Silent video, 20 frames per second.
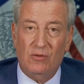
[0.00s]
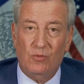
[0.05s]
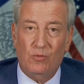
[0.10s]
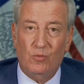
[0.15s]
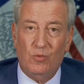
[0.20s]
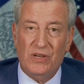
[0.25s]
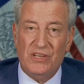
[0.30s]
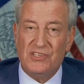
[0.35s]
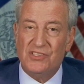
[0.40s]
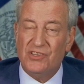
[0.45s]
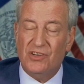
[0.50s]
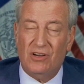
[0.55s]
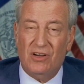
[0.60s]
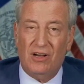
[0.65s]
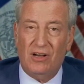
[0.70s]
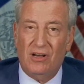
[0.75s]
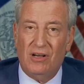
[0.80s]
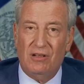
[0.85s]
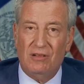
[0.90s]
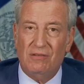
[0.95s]
we
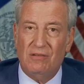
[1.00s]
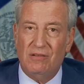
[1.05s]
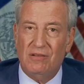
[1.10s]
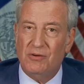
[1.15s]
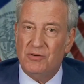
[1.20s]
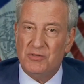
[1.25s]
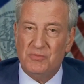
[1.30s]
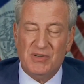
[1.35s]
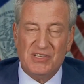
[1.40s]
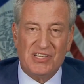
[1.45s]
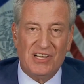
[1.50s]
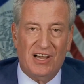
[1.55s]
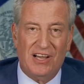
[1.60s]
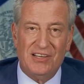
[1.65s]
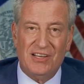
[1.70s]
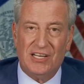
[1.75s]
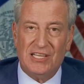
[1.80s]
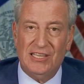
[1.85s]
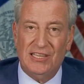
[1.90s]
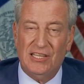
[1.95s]
saw there was
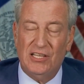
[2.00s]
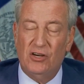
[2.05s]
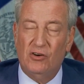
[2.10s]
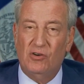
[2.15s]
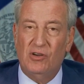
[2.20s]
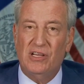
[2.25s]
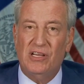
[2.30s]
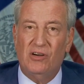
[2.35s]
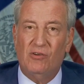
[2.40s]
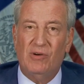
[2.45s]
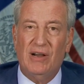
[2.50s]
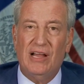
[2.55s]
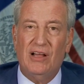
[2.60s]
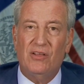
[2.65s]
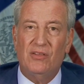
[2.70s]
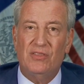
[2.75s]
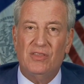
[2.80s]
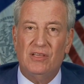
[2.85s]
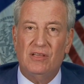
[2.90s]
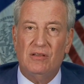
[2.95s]
misconduct literally
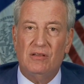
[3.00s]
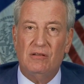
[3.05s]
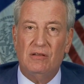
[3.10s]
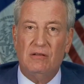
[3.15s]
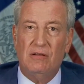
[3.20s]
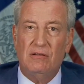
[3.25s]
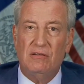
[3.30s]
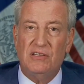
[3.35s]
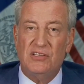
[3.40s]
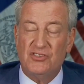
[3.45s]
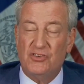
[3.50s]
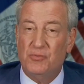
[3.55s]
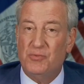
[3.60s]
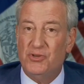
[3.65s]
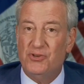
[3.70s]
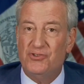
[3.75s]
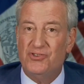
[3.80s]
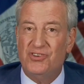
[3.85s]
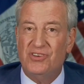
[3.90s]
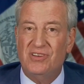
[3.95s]
around the
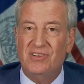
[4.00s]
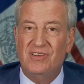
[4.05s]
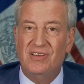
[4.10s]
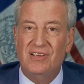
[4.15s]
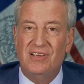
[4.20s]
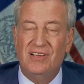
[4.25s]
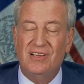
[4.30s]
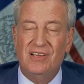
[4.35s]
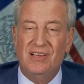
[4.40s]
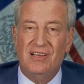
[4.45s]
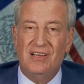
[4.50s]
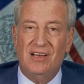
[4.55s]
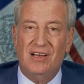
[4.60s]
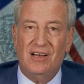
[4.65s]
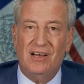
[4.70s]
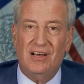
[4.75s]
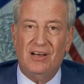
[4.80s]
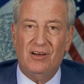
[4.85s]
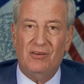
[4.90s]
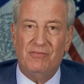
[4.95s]
distribution
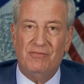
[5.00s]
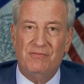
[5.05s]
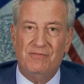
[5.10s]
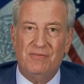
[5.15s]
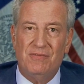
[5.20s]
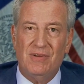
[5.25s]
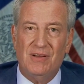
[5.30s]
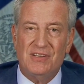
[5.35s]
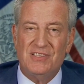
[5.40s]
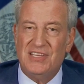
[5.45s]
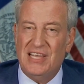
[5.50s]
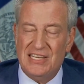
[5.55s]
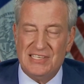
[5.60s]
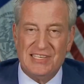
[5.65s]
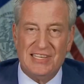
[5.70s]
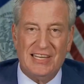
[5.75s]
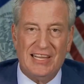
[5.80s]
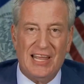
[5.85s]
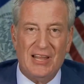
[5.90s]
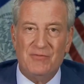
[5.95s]
of uh,
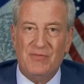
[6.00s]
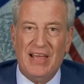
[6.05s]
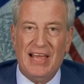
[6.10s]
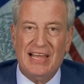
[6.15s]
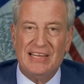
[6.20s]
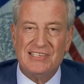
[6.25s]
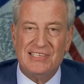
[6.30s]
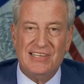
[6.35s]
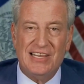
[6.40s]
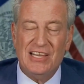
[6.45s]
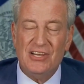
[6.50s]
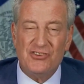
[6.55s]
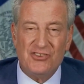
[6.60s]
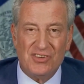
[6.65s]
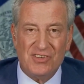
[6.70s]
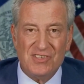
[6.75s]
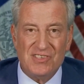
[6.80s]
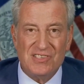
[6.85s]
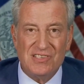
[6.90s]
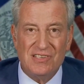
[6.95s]
testing and
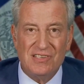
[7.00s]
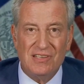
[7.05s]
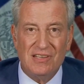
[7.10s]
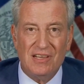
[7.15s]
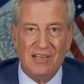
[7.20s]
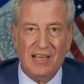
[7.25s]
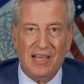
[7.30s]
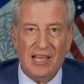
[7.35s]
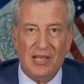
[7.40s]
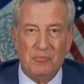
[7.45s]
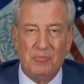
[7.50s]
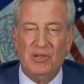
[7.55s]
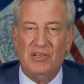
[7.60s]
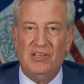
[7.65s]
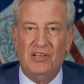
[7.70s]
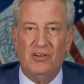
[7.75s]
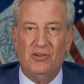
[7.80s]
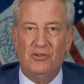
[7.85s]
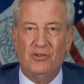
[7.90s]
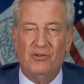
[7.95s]
vaccinations and
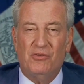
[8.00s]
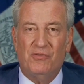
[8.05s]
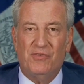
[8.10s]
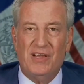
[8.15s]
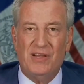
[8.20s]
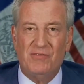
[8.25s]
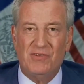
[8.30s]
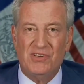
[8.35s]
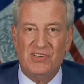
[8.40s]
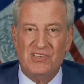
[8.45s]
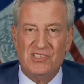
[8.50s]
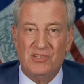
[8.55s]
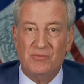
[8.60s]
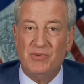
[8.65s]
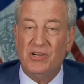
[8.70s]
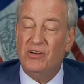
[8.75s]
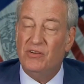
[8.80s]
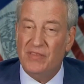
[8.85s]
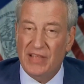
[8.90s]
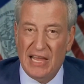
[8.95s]
political favoritism
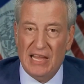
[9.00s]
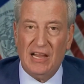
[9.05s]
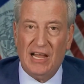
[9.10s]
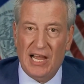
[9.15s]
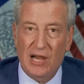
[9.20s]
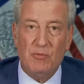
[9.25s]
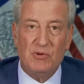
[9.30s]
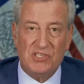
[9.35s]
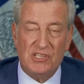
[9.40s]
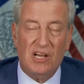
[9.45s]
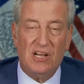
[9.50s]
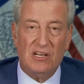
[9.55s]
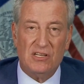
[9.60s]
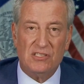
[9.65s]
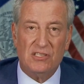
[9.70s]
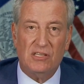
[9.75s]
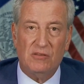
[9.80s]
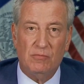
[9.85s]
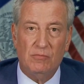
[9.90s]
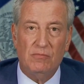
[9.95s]
there. That I was
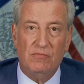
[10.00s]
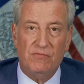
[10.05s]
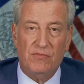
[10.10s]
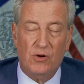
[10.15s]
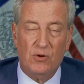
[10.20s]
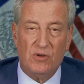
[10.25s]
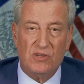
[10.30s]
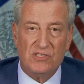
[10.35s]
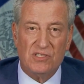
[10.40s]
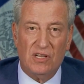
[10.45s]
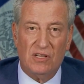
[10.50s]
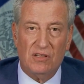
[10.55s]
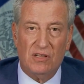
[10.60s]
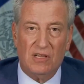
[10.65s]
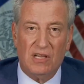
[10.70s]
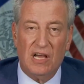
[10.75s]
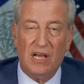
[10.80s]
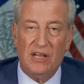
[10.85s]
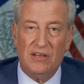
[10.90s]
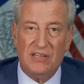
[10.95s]
honestly focused on the
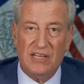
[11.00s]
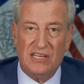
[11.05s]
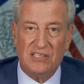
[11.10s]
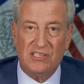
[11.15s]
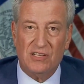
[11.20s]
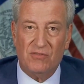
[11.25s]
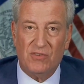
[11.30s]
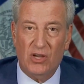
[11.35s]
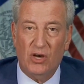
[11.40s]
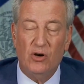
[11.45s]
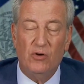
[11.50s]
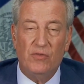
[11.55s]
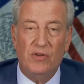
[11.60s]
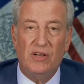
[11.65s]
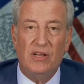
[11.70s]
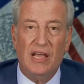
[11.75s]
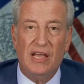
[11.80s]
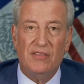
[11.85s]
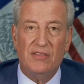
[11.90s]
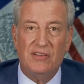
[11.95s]
context of
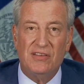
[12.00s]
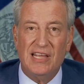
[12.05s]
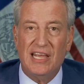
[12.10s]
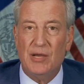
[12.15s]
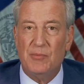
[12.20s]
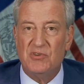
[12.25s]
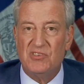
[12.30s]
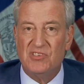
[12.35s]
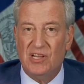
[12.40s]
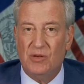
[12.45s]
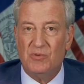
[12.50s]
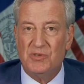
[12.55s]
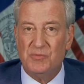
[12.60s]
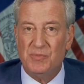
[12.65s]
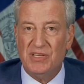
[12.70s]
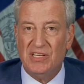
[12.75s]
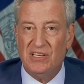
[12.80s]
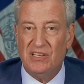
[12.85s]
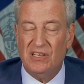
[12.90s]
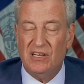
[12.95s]
COVID and the damage that was
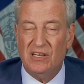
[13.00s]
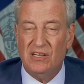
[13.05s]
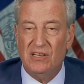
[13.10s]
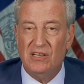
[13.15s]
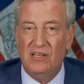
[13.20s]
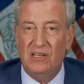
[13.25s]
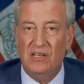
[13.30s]
being done.